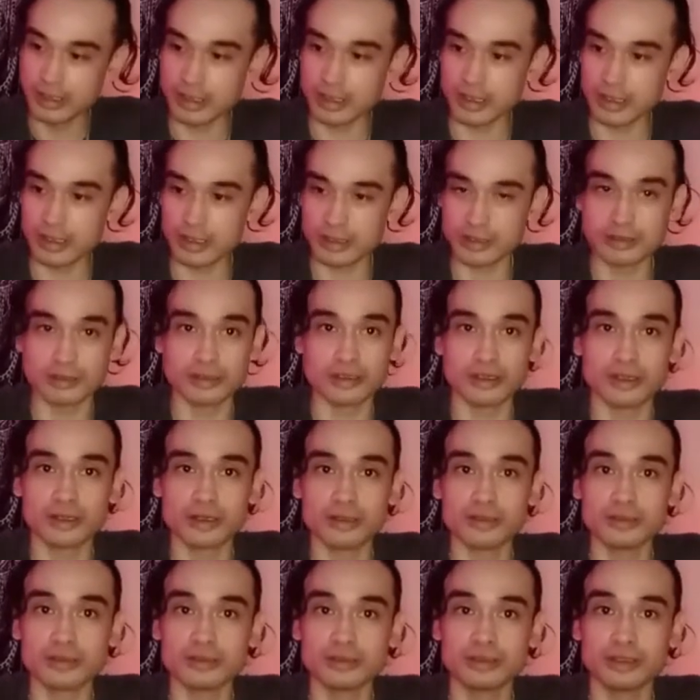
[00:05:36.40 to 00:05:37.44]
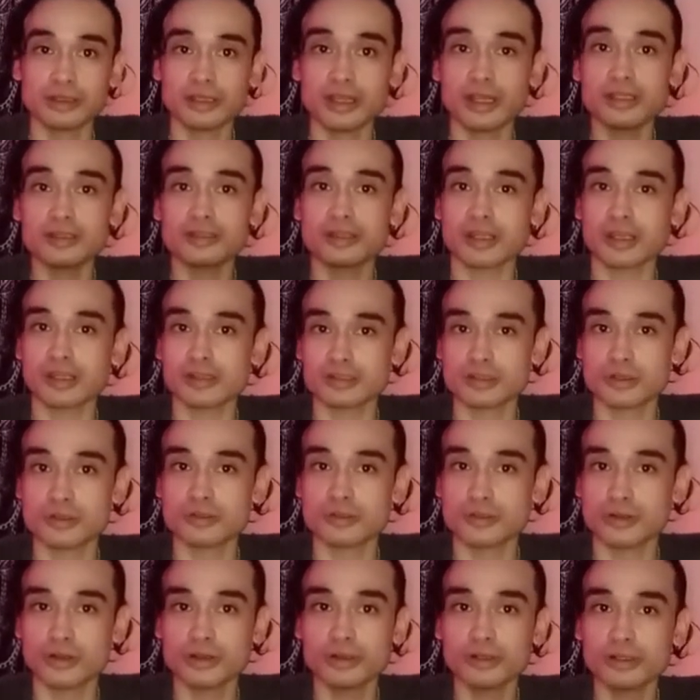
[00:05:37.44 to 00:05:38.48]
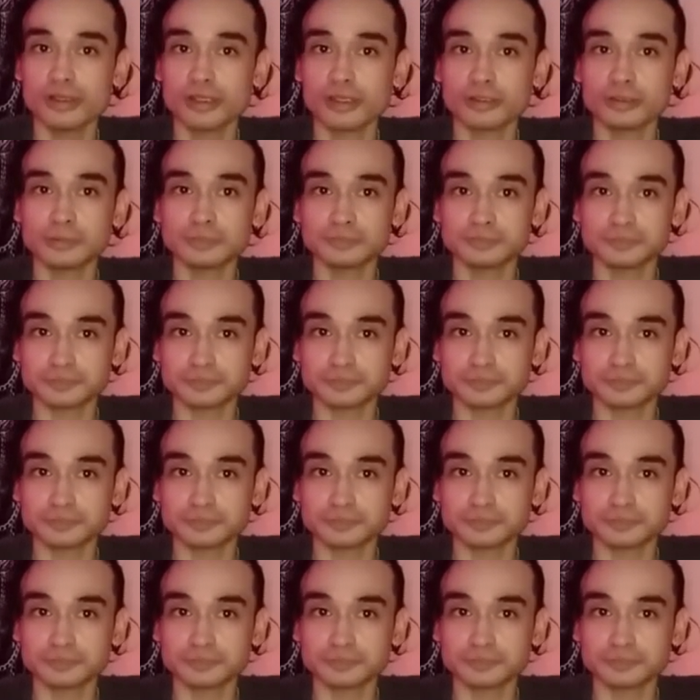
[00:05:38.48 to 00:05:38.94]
And the light that I showed you earlier,